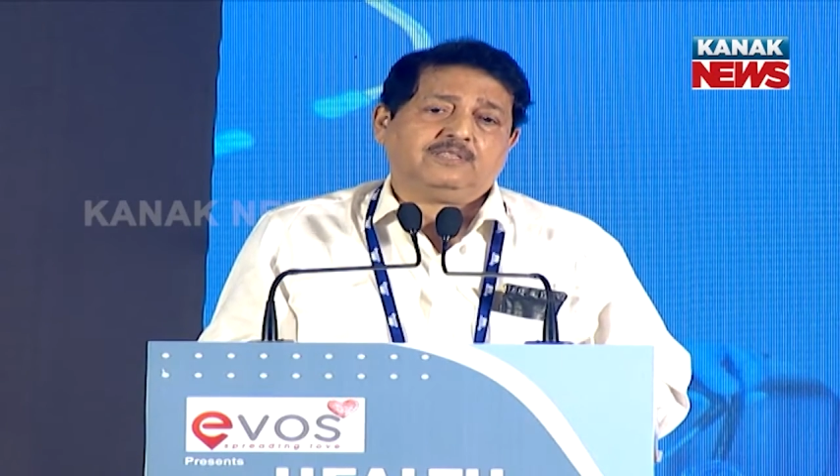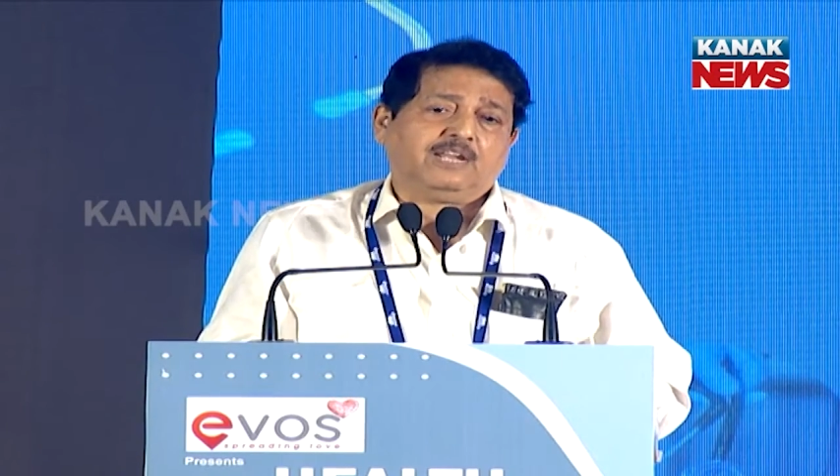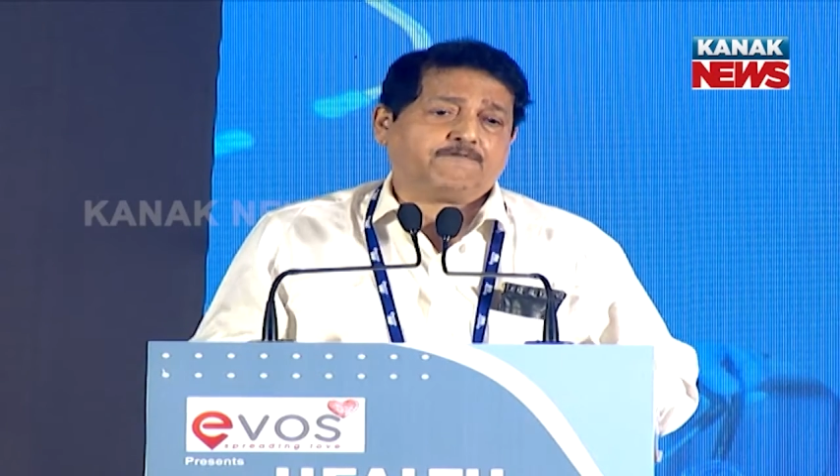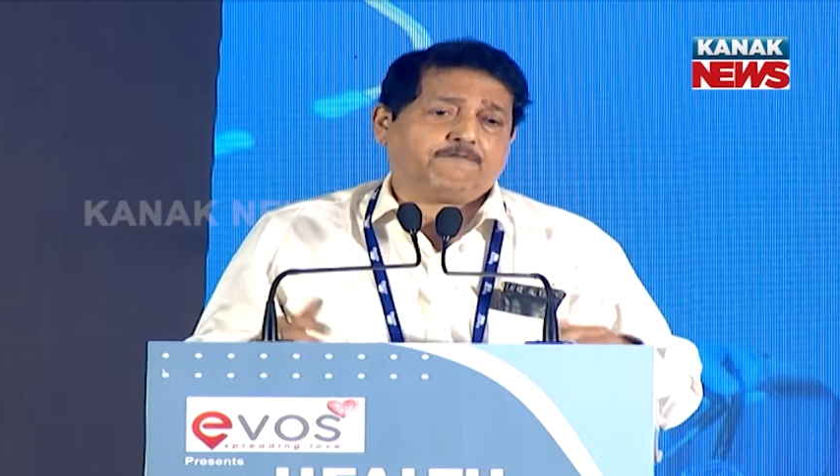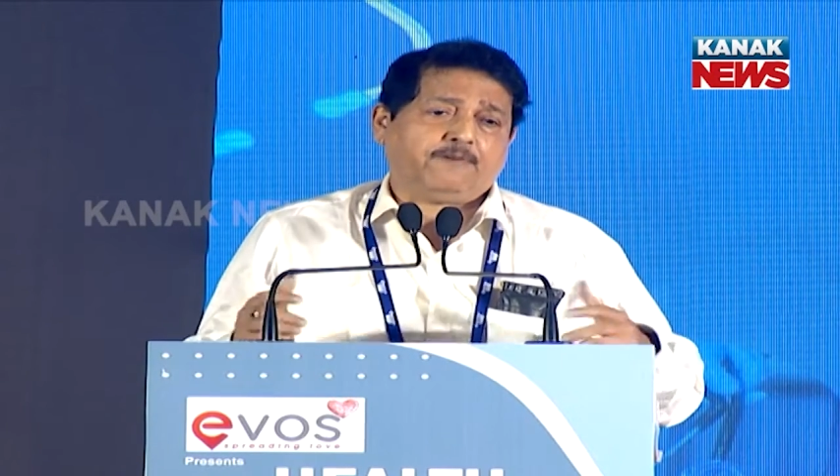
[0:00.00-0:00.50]

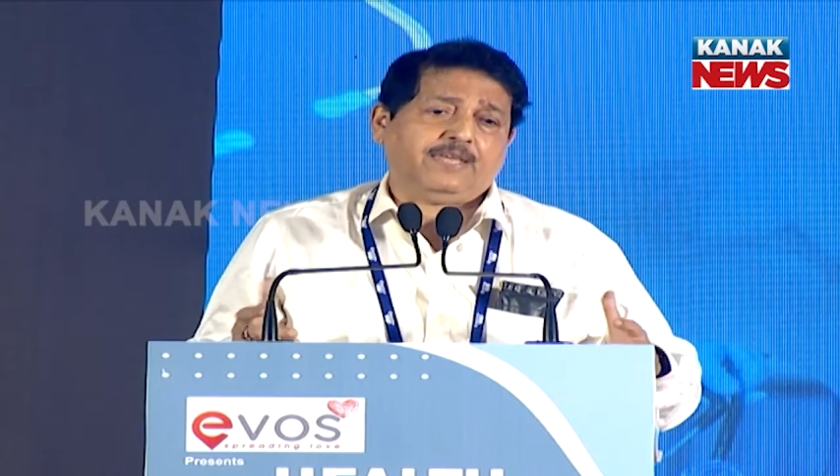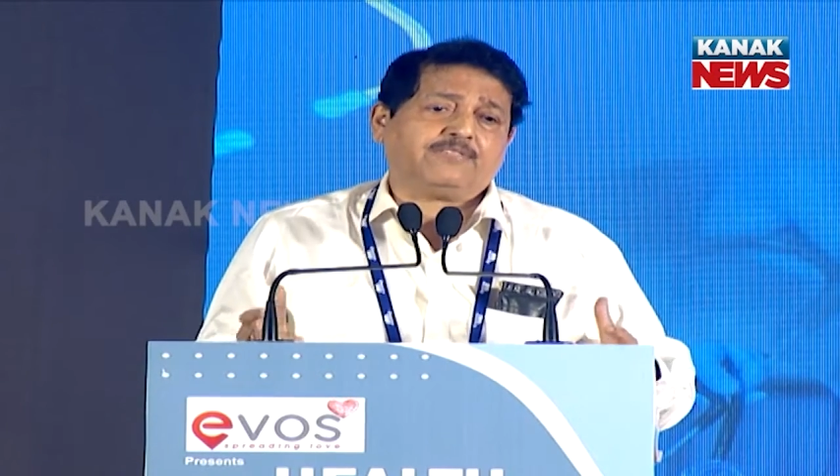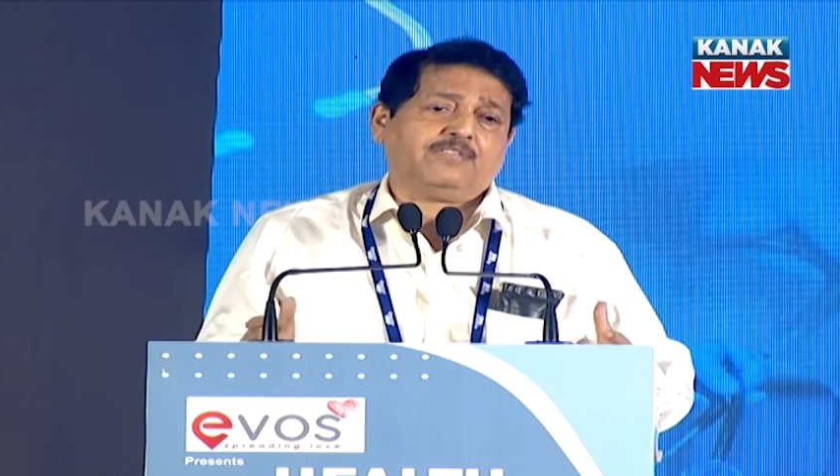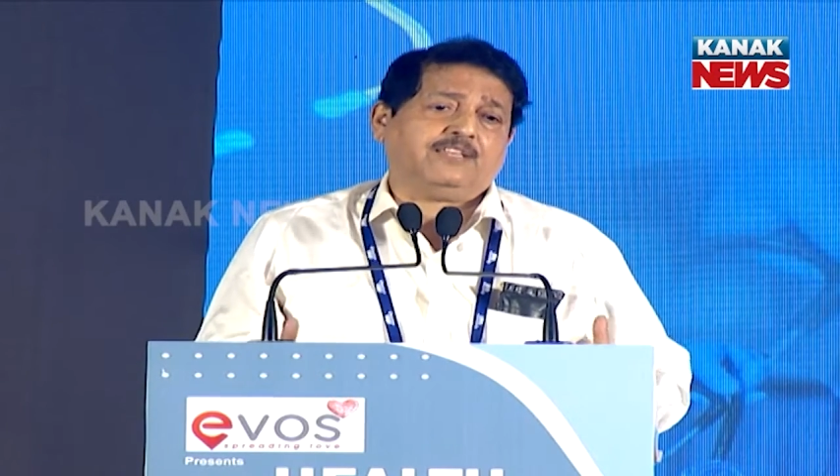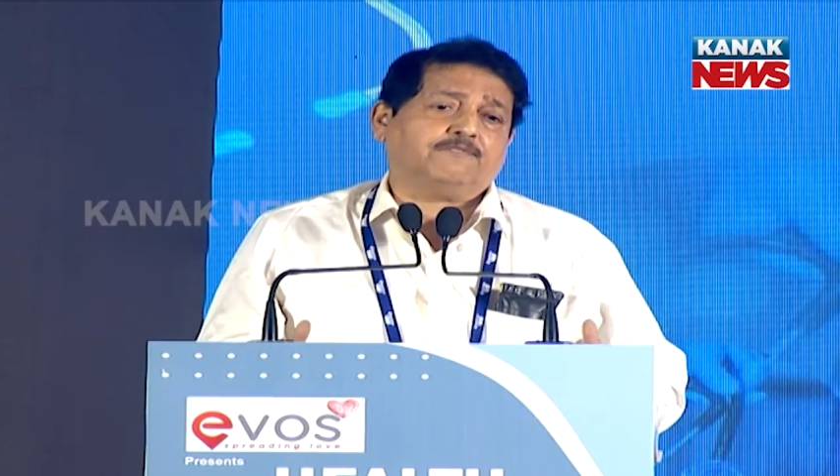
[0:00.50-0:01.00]
That
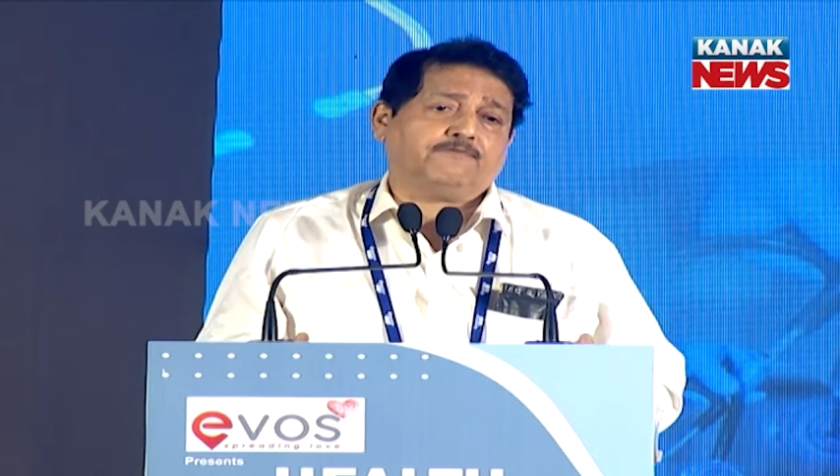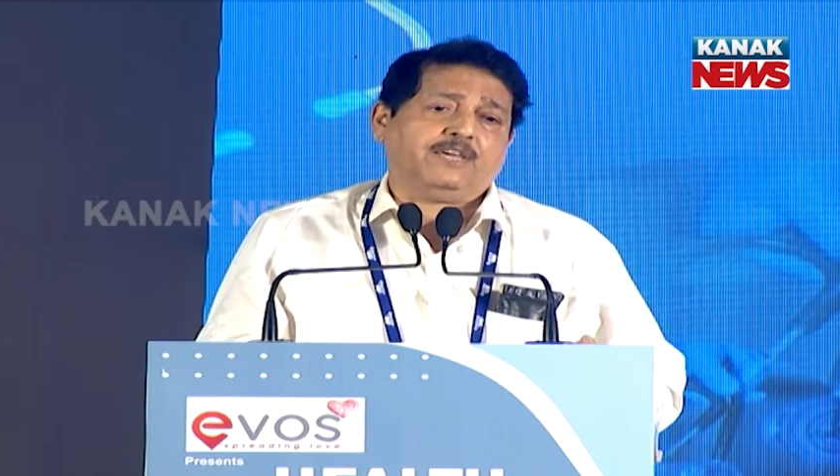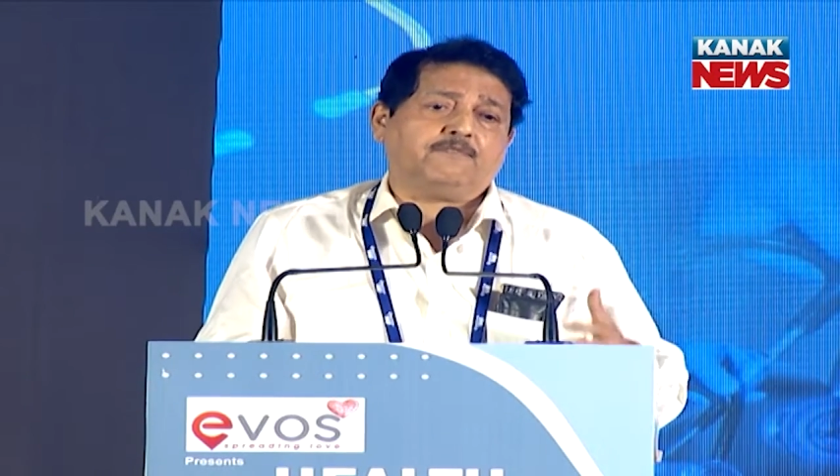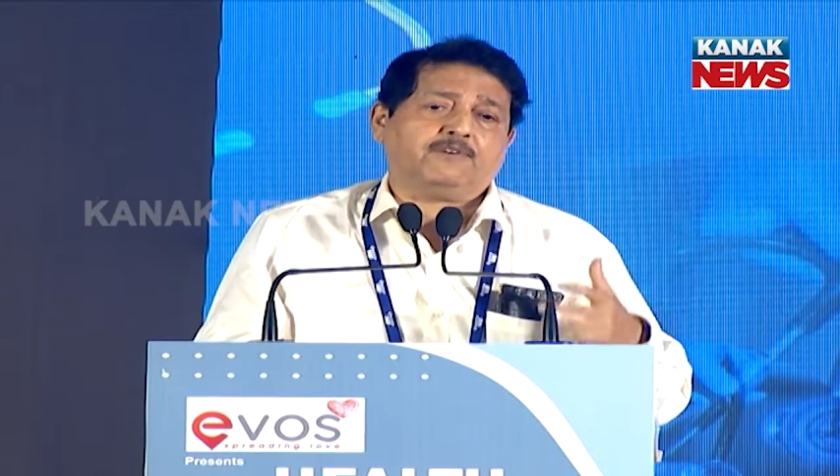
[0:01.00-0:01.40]
faith is very,